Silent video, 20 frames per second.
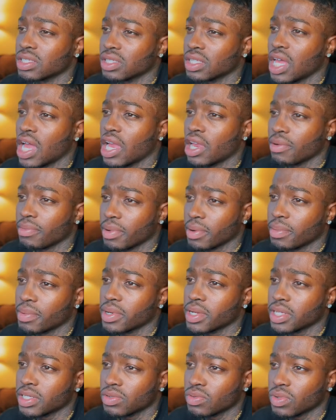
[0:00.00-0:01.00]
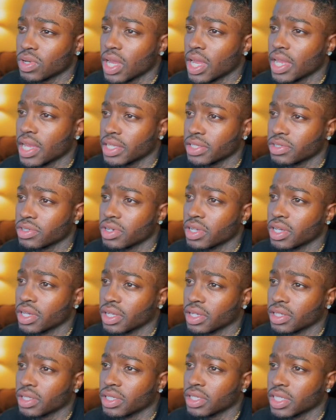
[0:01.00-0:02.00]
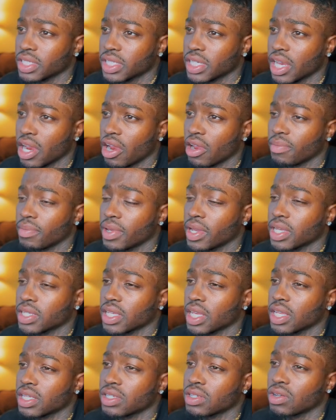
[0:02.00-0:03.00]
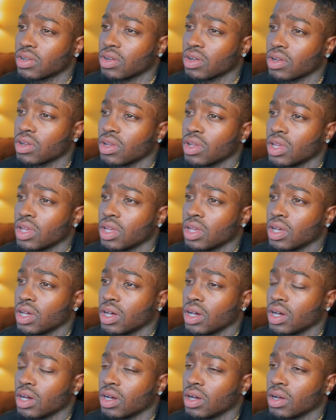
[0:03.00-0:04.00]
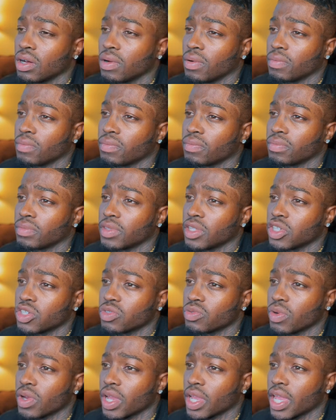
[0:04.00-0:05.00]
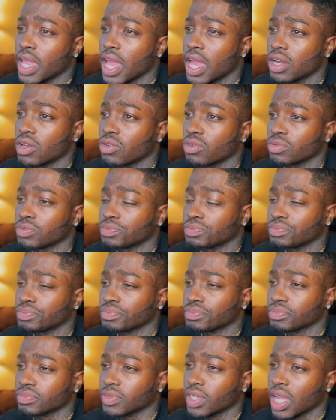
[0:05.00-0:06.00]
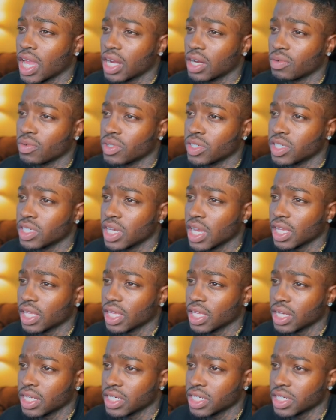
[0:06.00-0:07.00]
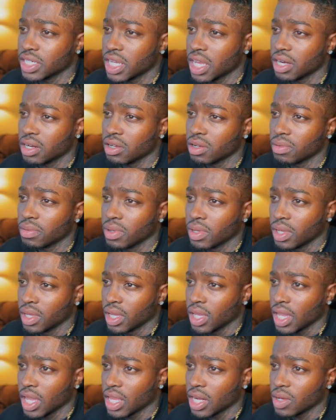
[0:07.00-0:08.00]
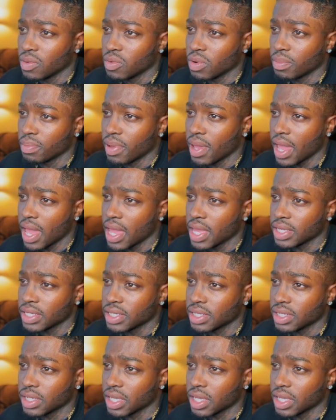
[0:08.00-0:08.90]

I remember this when I entered in this area because I saw this red candle kind of reject and it shot up and it went past.